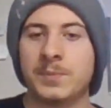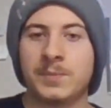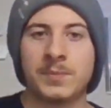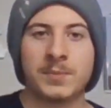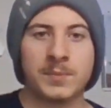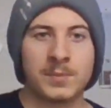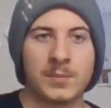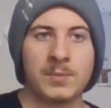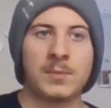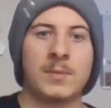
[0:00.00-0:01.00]

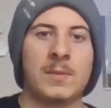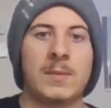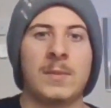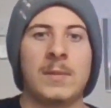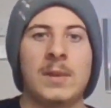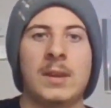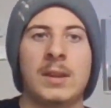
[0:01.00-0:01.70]
(no one is talking)